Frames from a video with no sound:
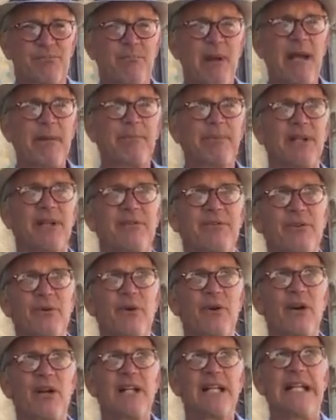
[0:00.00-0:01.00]
papal
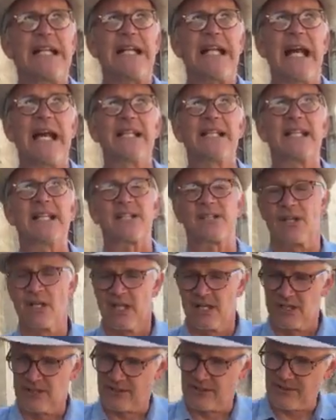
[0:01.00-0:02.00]
authority and this
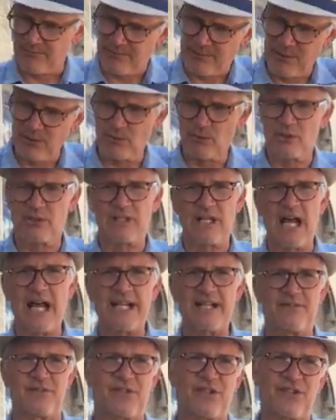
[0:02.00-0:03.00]
pure
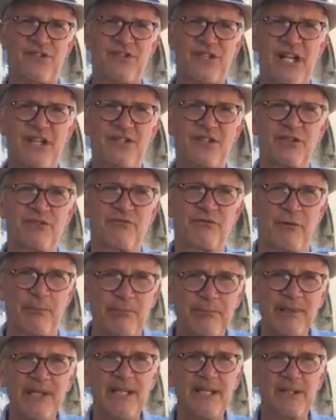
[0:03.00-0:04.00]
line of succession
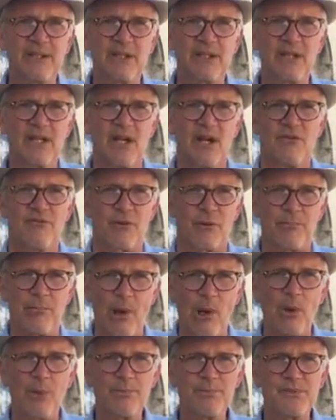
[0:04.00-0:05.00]
from Peter for
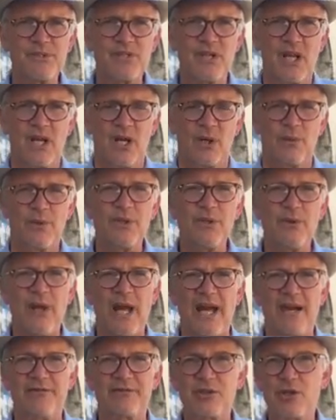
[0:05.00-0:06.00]
popes, when you
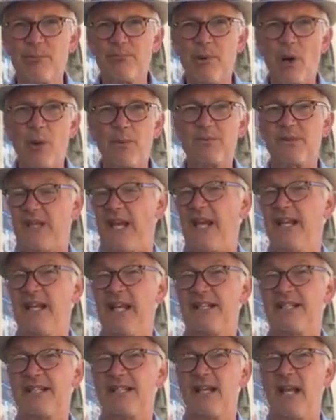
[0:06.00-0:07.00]
have two popes and
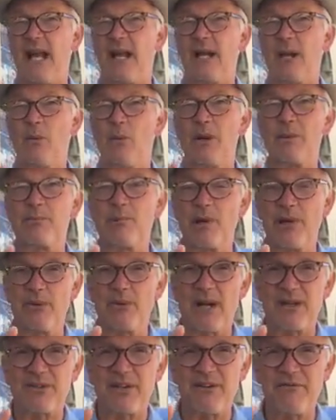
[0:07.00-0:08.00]
at one point
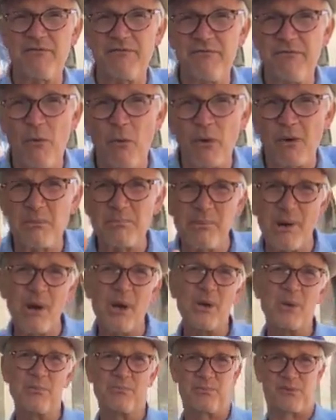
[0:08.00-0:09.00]
you actually have four
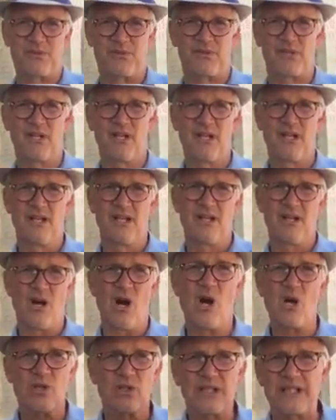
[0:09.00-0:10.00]
popes,
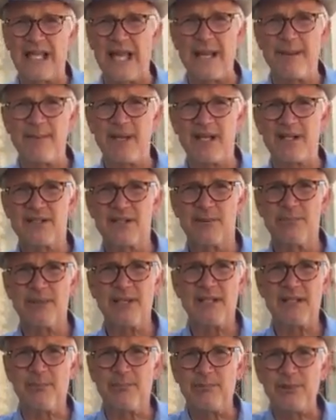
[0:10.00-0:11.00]
all claiming to
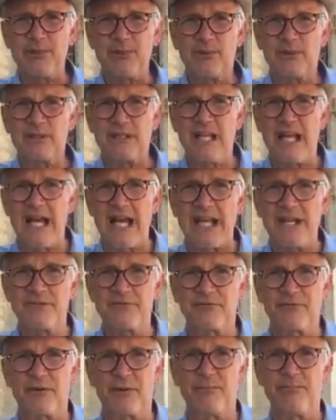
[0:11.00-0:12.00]
be the pure
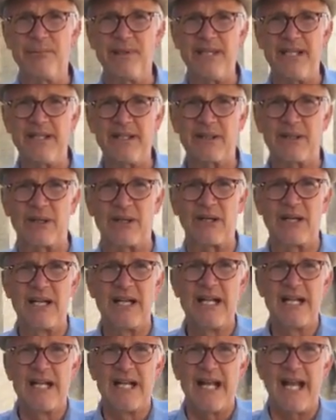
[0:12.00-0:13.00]
line from Peter
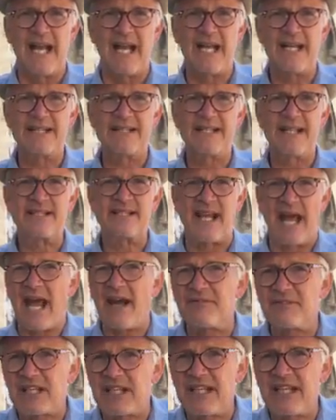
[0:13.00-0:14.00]
and to
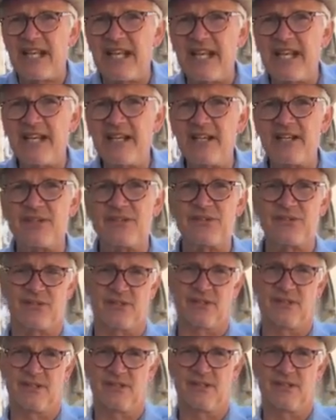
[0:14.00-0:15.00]
have the keys?